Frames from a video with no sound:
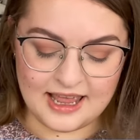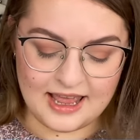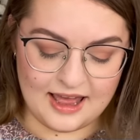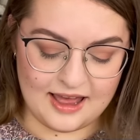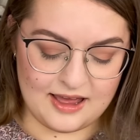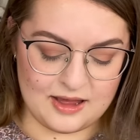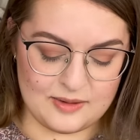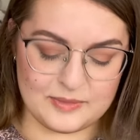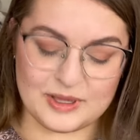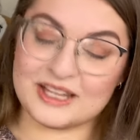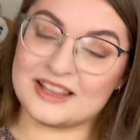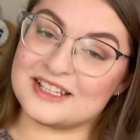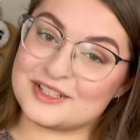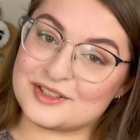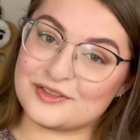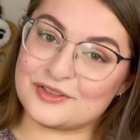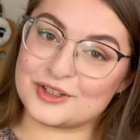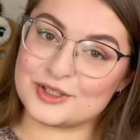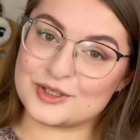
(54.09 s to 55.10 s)
um, and this
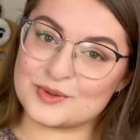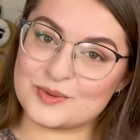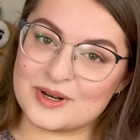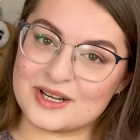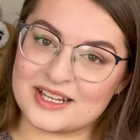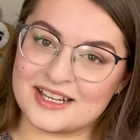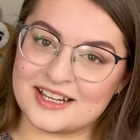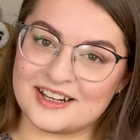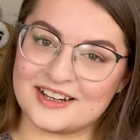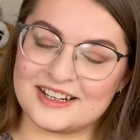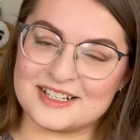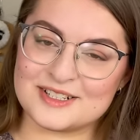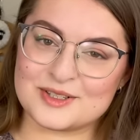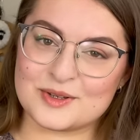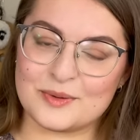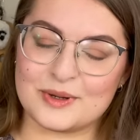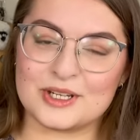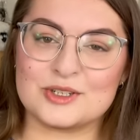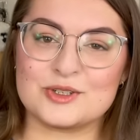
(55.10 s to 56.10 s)
first one here is
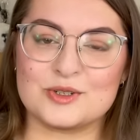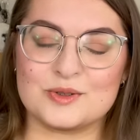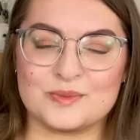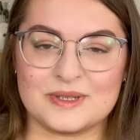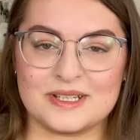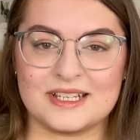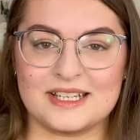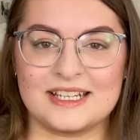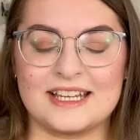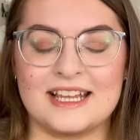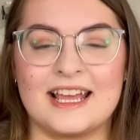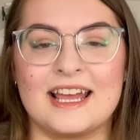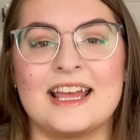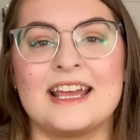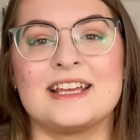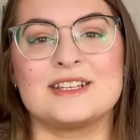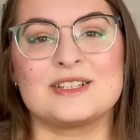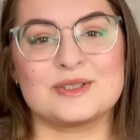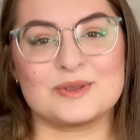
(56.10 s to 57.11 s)
going to be
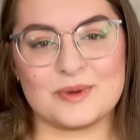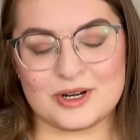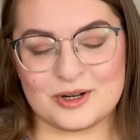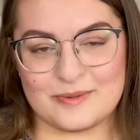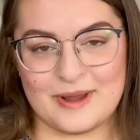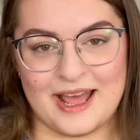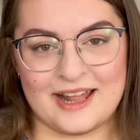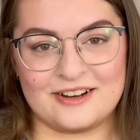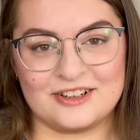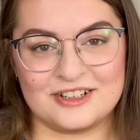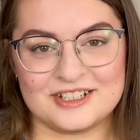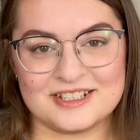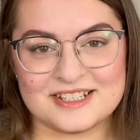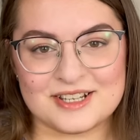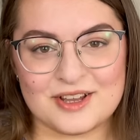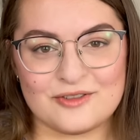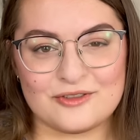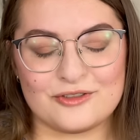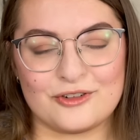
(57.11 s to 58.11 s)
sweater
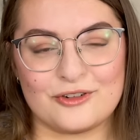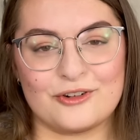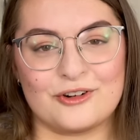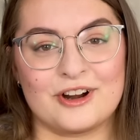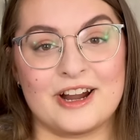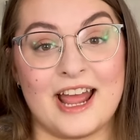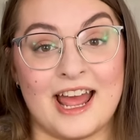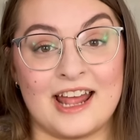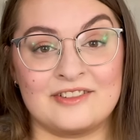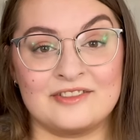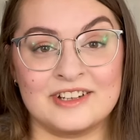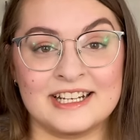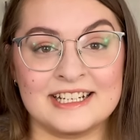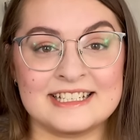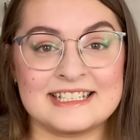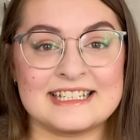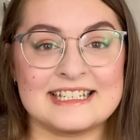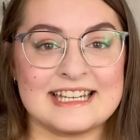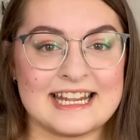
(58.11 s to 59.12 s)
patterns for
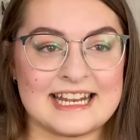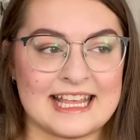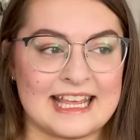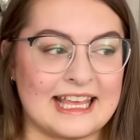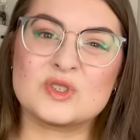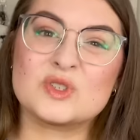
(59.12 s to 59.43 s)
Advent knitting.